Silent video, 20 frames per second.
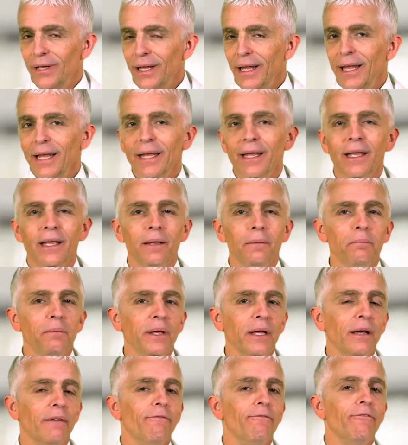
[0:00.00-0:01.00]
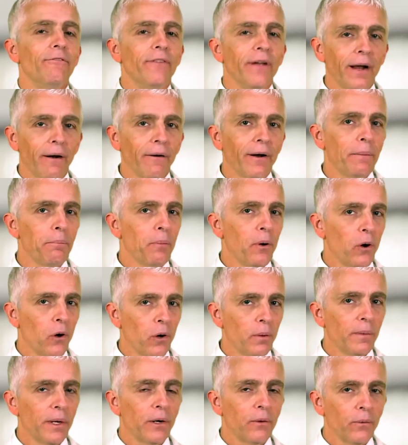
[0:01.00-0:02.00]
it can be a very
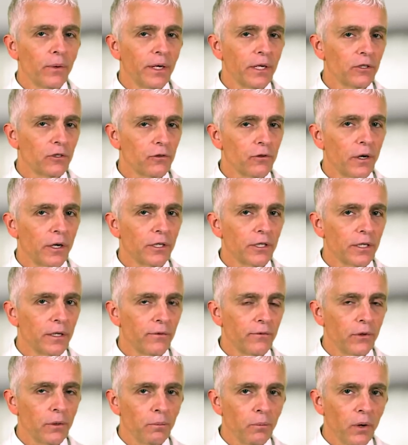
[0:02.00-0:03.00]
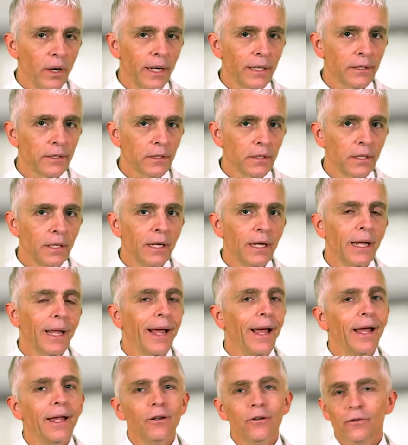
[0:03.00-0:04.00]
permanent reconstruction of your breast,
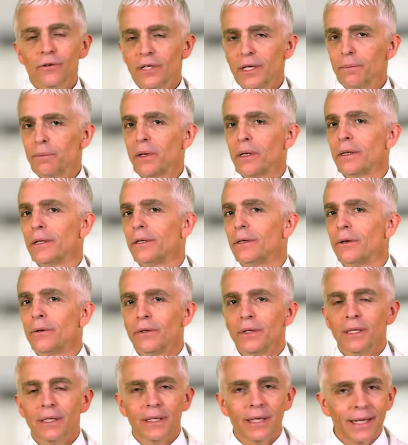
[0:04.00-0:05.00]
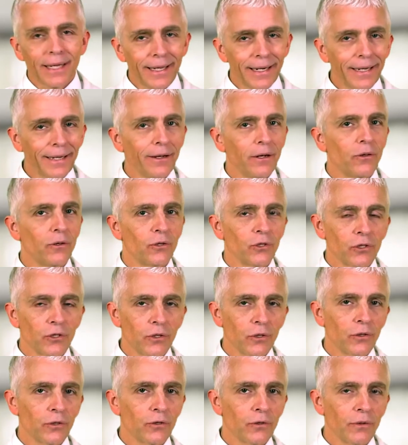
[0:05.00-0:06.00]
and you typically don't need any other
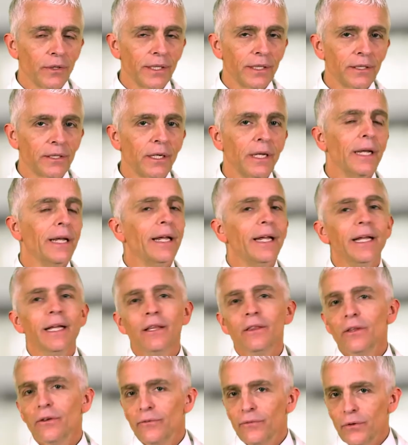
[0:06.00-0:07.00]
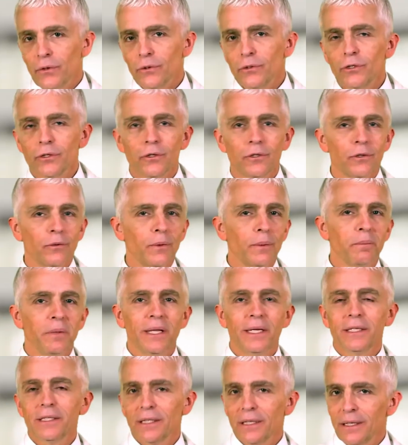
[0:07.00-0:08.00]
surgeries in the future to
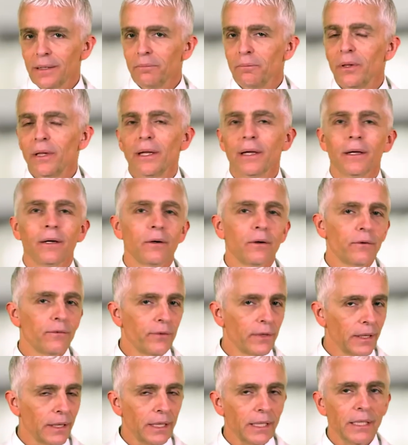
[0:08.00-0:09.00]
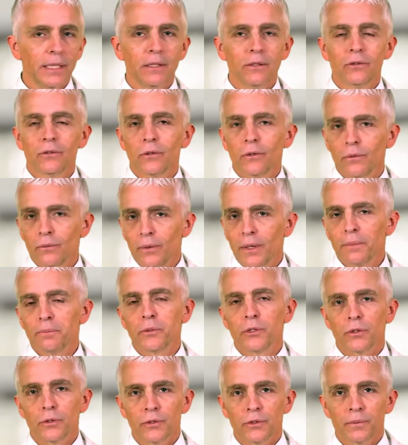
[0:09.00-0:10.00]
replace an implant or if it leaks or
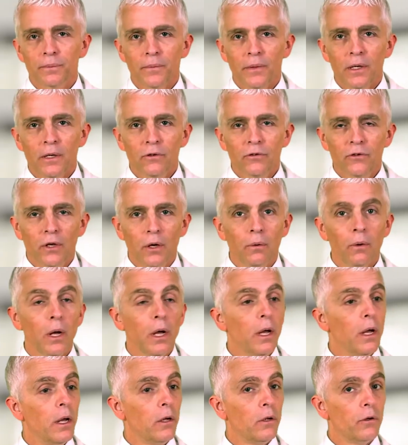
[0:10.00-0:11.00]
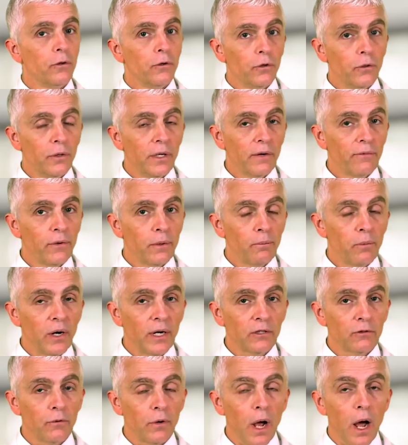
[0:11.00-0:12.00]
ruptures. So, two different
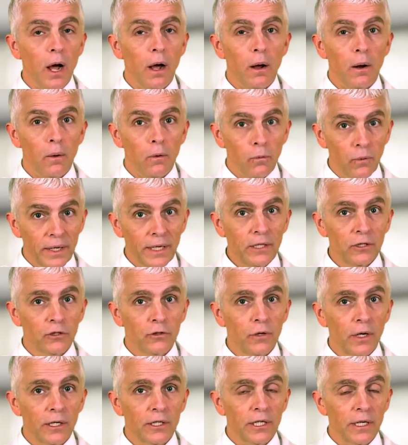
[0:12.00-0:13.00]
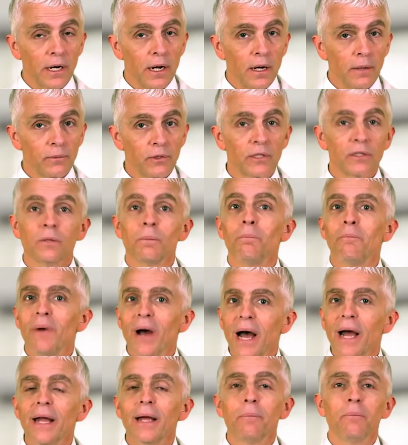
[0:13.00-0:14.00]
breast reconstruction options
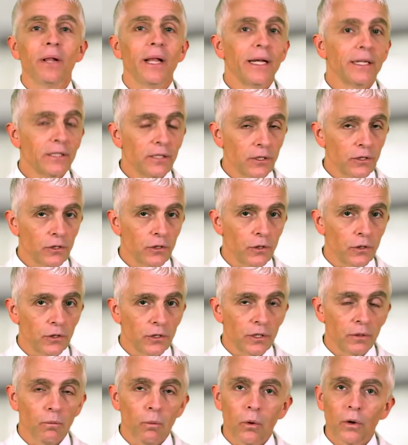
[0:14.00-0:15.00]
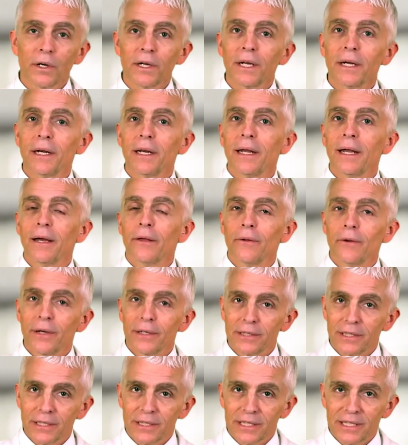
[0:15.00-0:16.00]
by a plastic surgeon working together
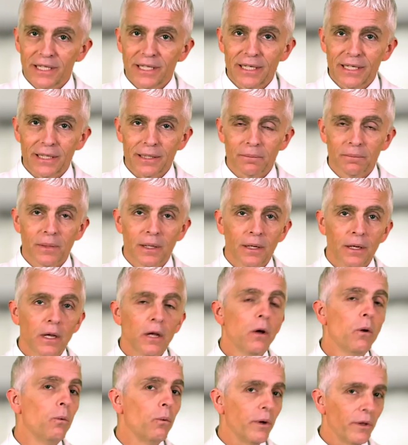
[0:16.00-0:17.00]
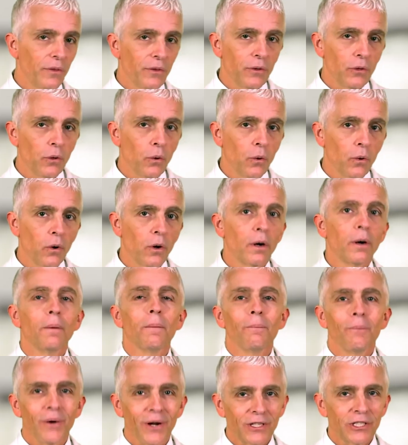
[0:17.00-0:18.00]
as a team with your
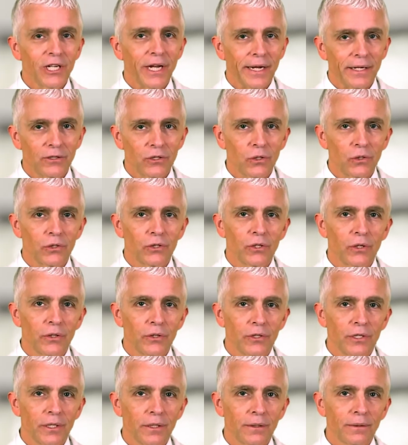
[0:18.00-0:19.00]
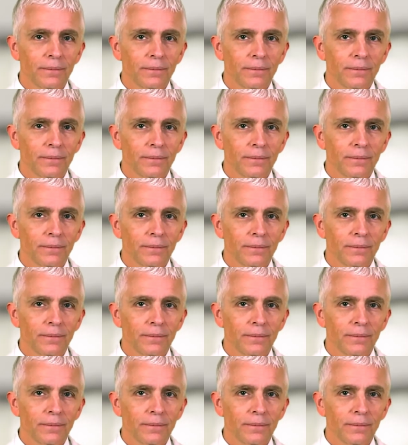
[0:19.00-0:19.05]
breast cancer surgeon.